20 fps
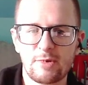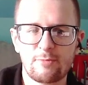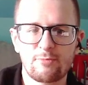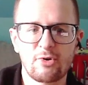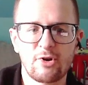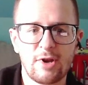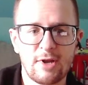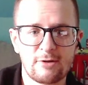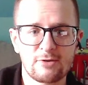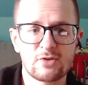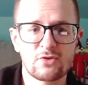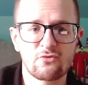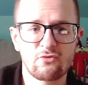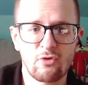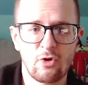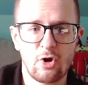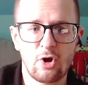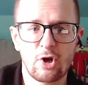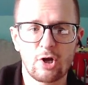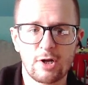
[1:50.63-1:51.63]
pronounced
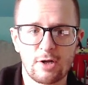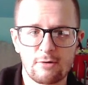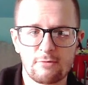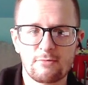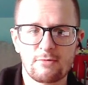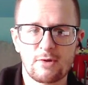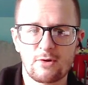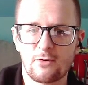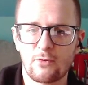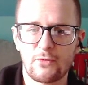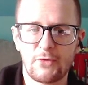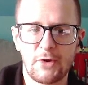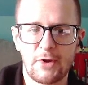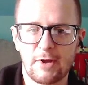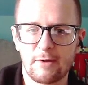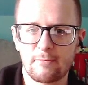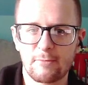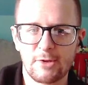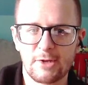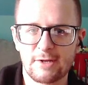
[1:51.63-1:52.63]
wrong the whole
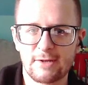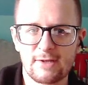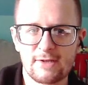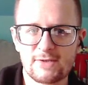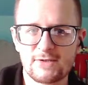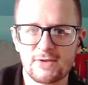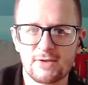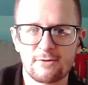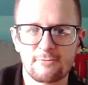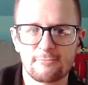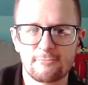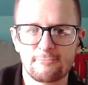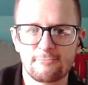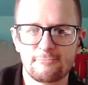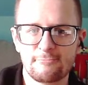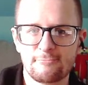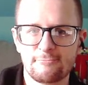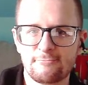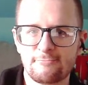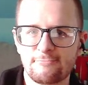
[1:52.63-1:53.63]
time. Like, that's it.
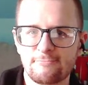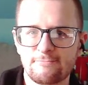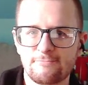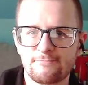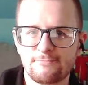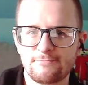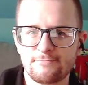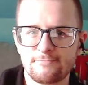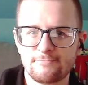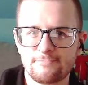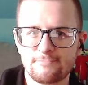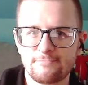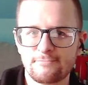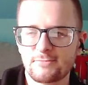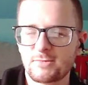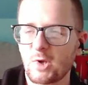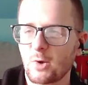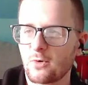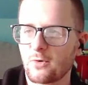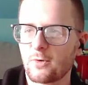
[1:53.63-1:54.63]

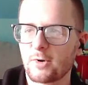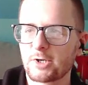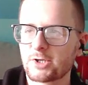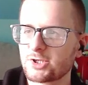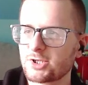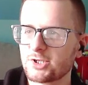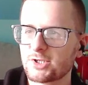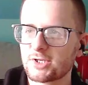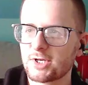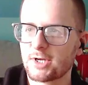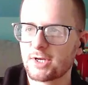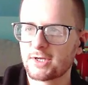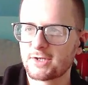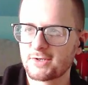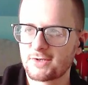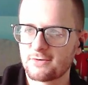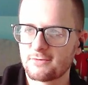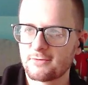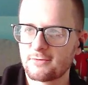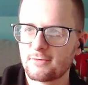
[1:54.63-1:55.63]
No questions
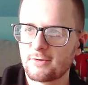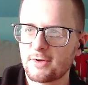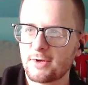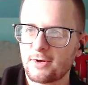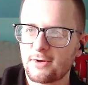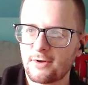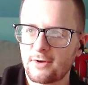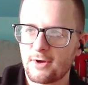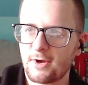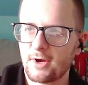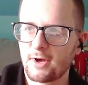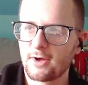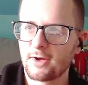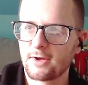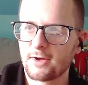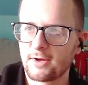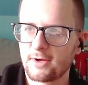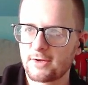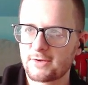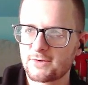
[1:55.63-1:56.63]
asked.
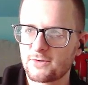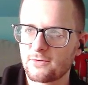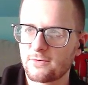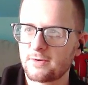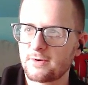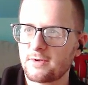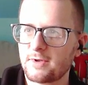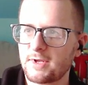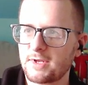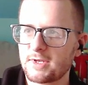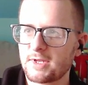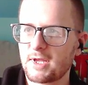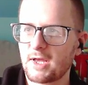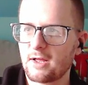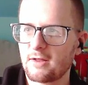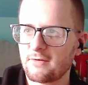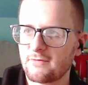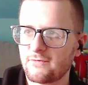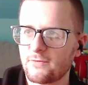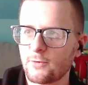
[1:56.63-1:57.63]
So in
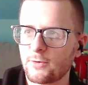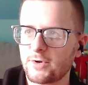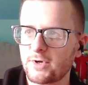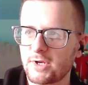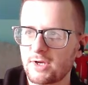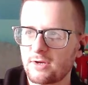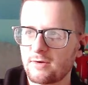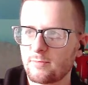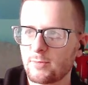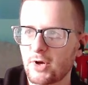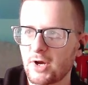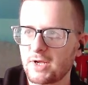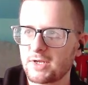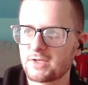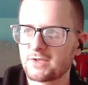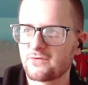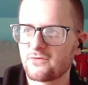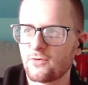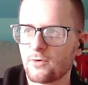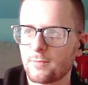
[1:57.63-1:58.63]
California,
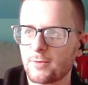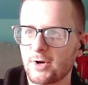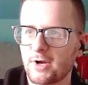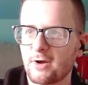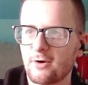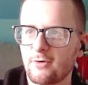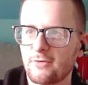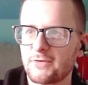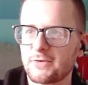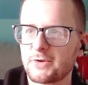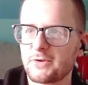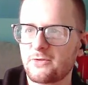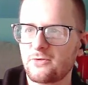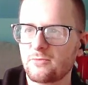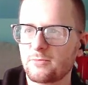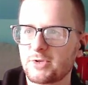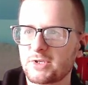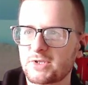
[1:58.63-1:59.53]
Biden's former Health and Human